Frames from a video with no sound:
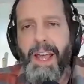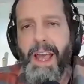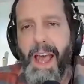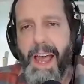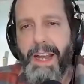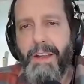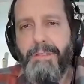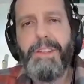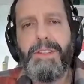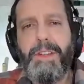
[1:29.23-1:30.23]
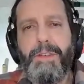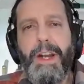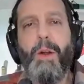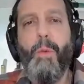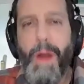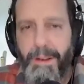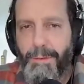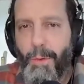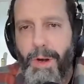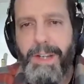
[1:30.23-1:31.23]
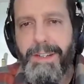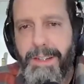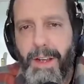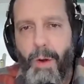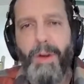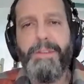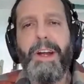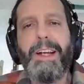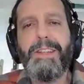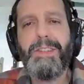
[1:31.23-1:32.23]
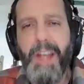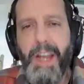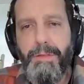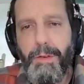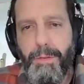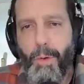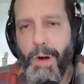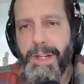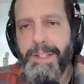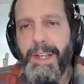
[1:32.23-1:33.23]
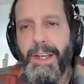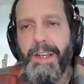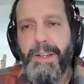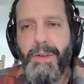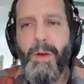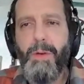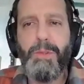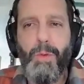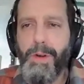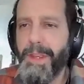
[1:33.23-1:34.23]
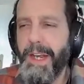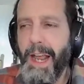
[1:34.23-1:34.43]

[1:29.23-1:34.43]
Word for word: And if it's if you're going to wait for it or if you're going to save for it, you know it's worth it.